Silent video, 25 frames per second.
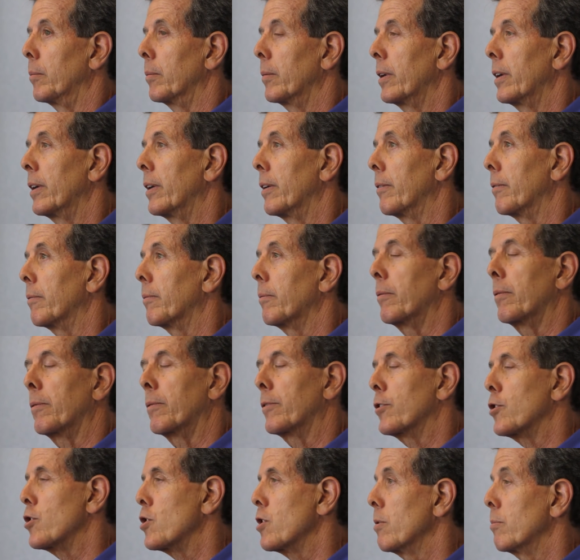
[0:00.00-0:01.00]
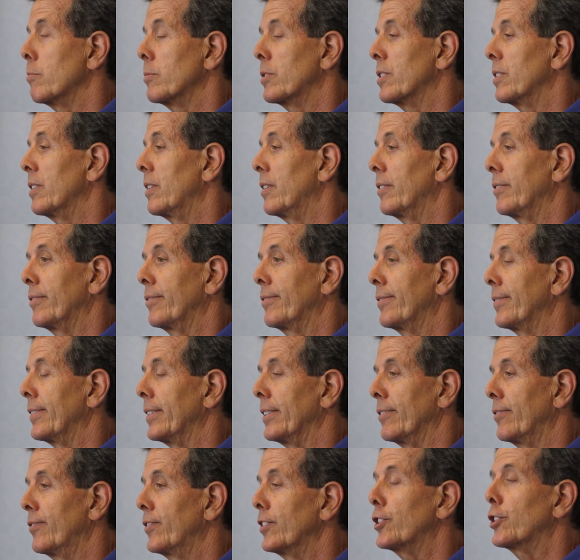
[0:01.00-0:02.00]
in terms of
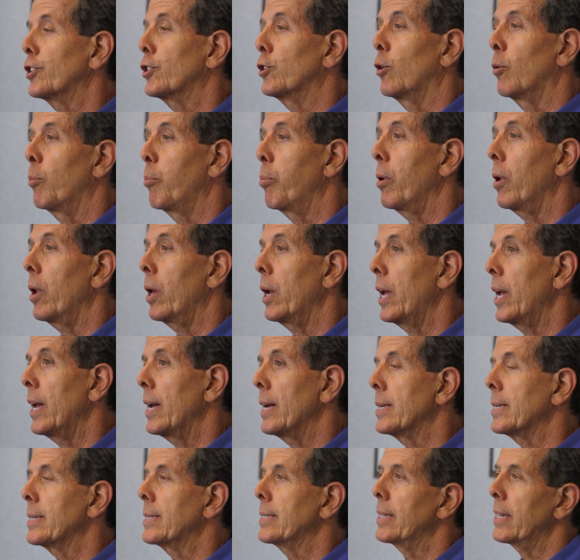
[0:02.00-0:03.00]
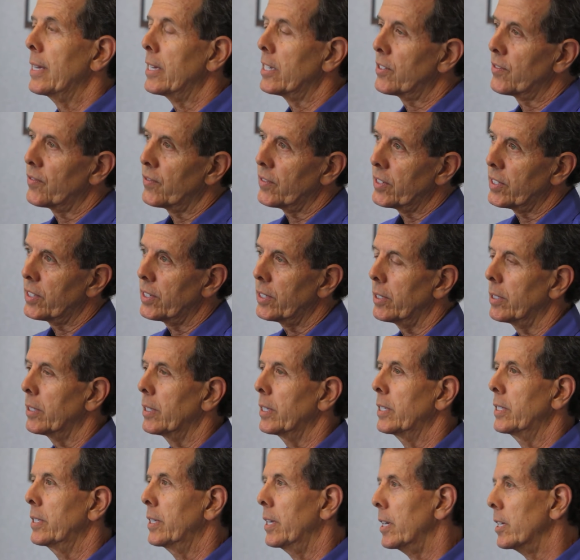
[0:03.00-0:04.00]
physical plant, test
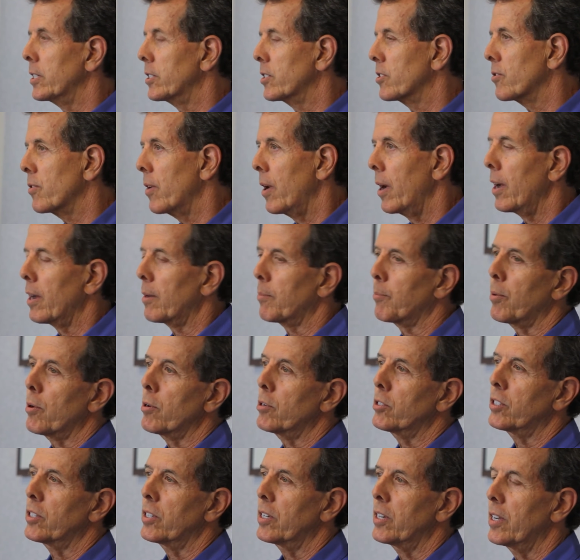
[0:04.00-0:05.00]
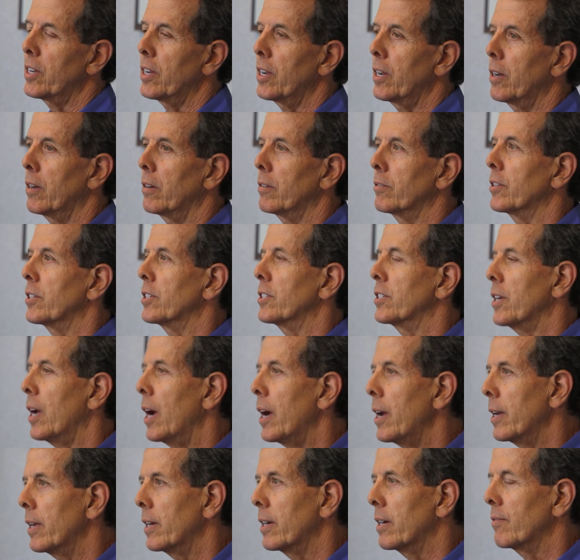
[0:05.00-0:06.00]
facility, test track, personnel,
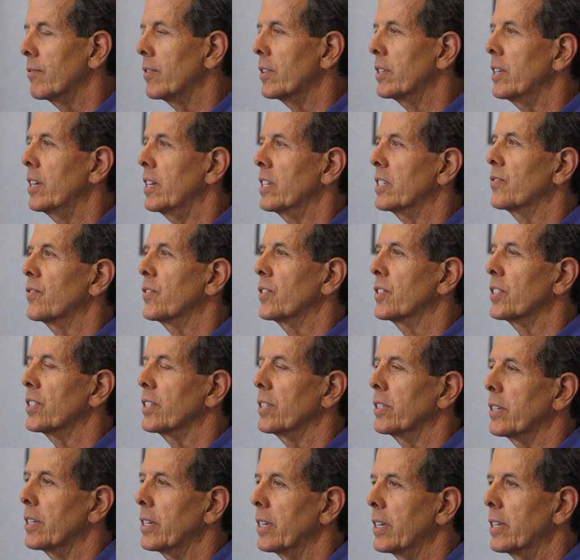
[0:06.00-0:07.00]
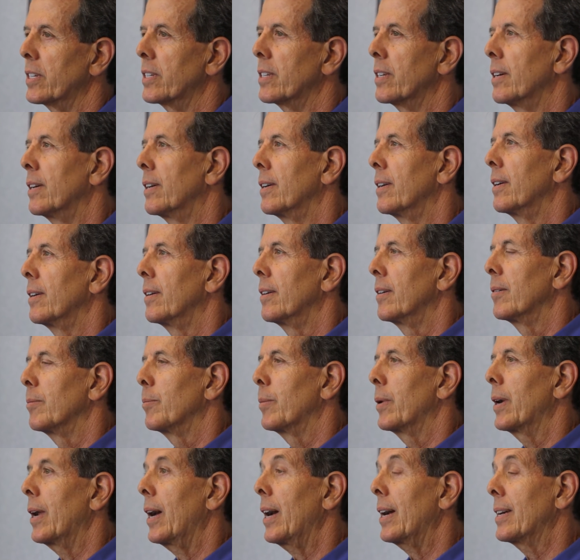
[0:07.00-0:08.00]
designing of the test facilities.
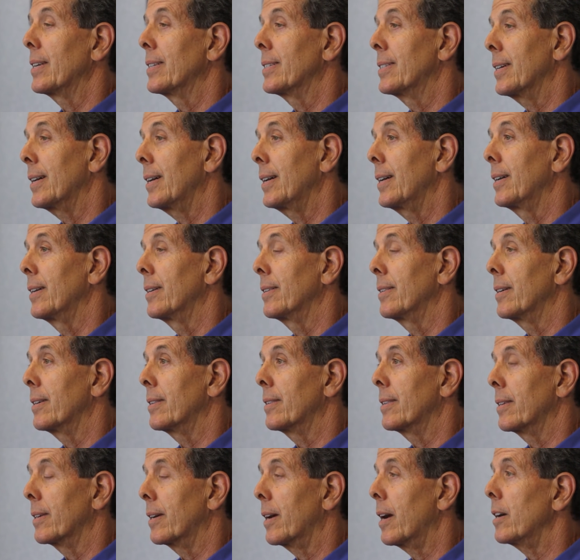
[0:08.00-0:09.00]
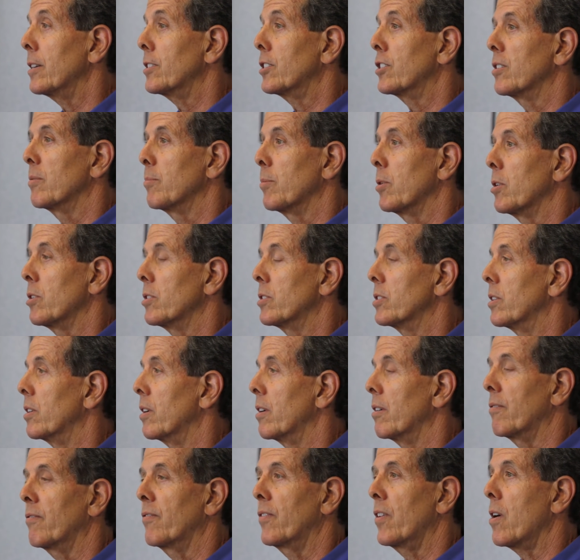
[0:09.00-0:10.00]
But I can tell you that the customers
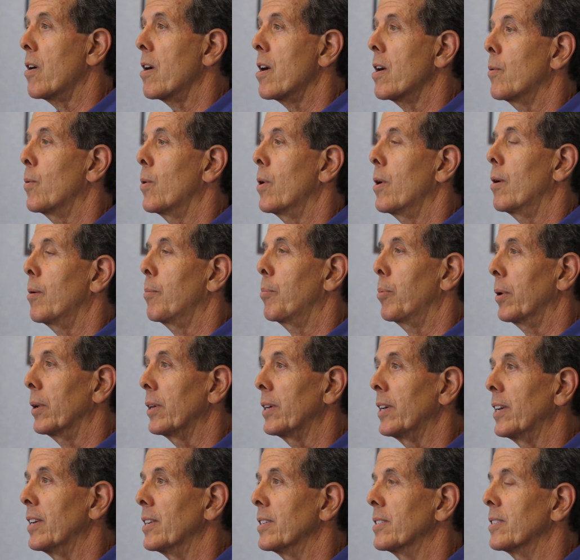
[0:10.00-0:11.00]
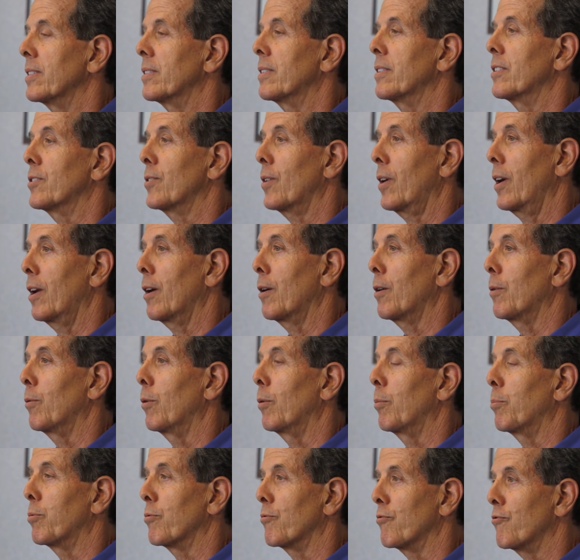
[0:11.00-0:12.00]
are very well pleased that the trailer
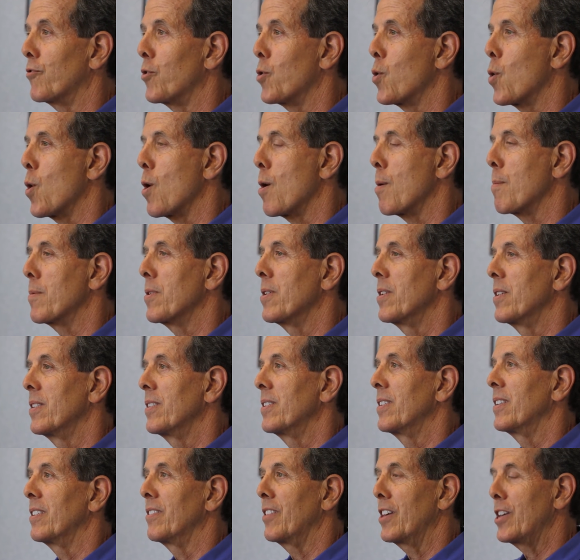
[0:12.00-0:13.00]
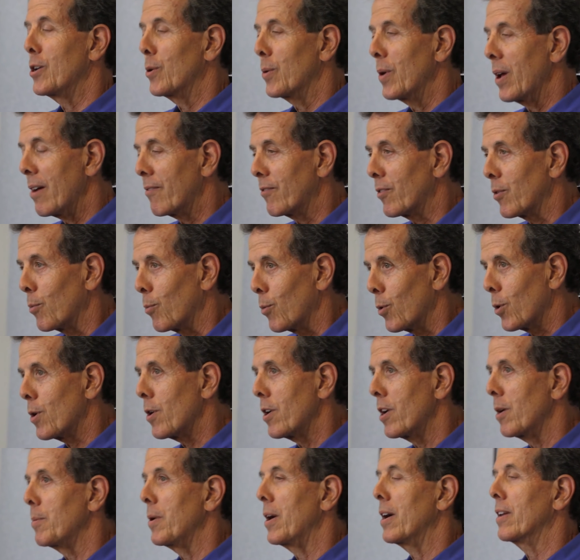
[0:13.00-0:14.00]
will perform, and they don't have to
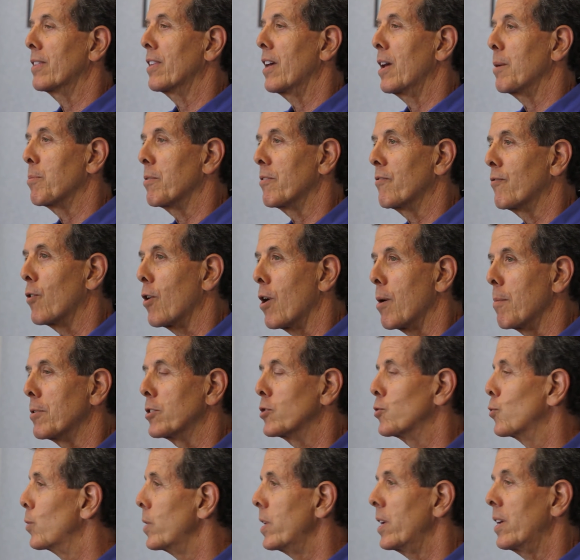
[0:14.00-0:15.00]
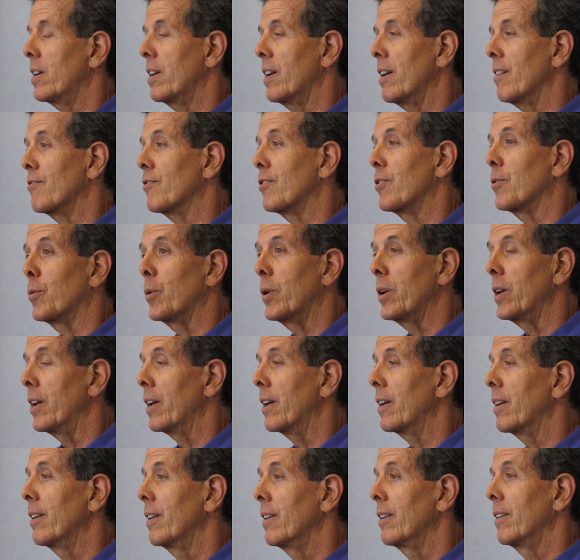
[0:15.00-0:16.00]
worry about that performance week after
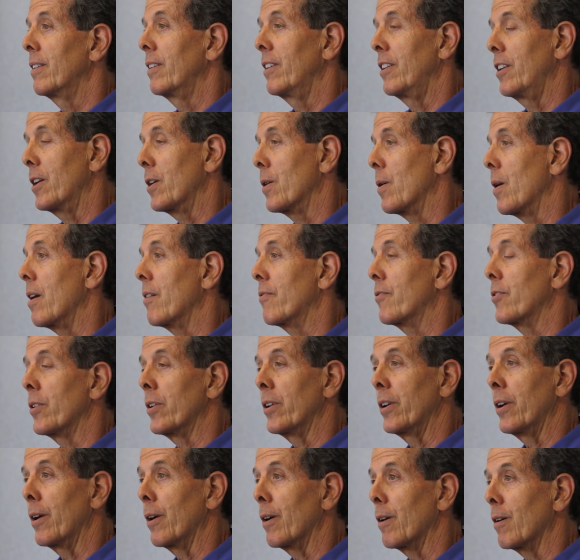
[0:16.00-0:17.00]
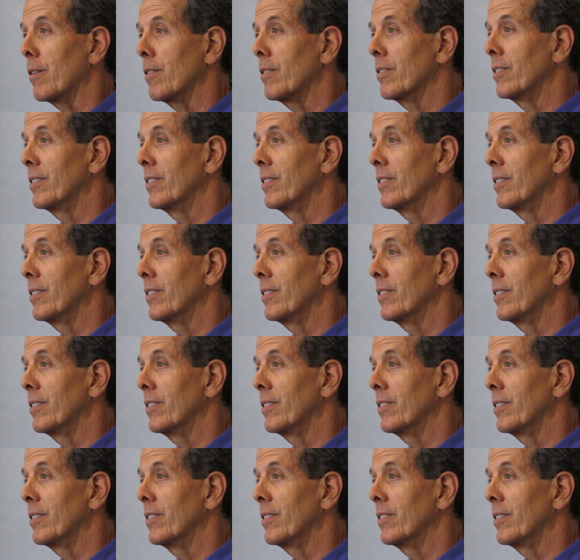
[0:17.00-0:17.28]
week, year after year.